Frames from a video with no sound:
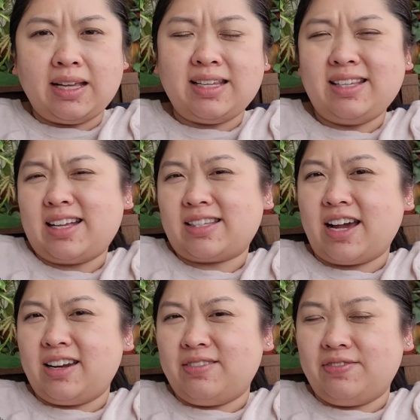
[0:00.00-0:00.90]
I think that's
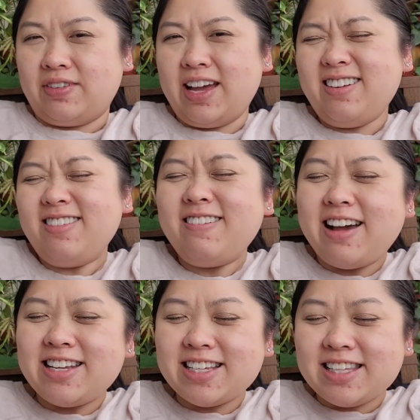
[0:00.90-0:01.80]
kind of, I don't
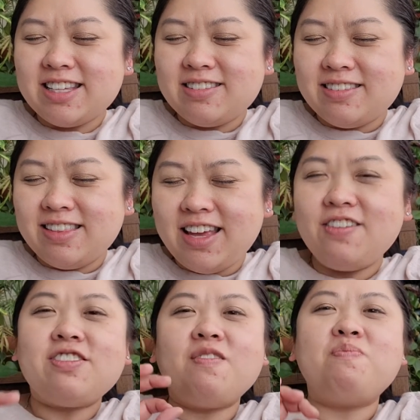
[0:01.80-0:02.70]
know, I just, it
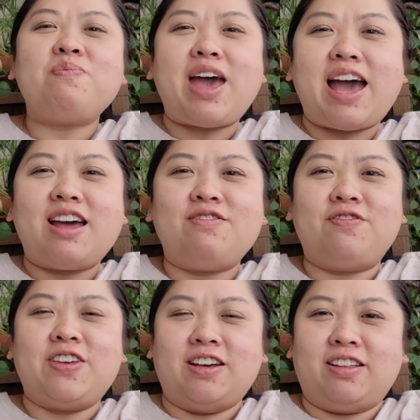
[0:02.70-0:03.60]
leaves a bad
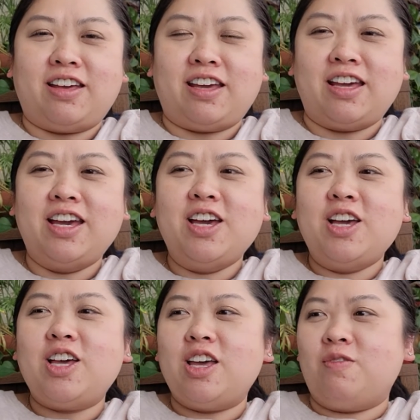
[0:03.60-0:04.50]
feeling
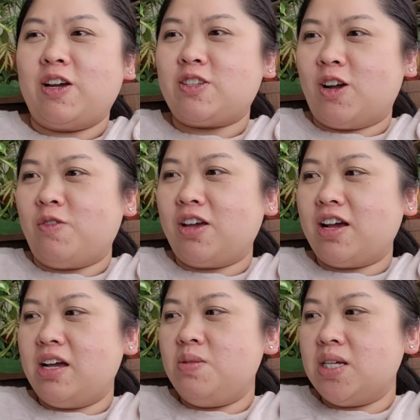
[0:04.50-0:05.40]
in my stomach.
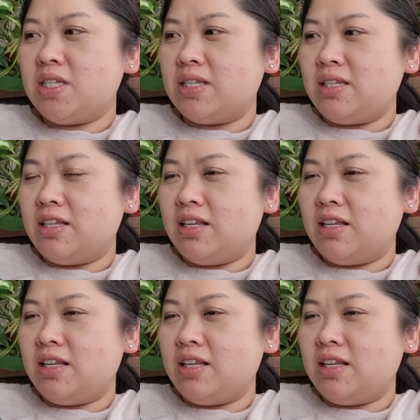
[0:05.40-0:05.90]
I just,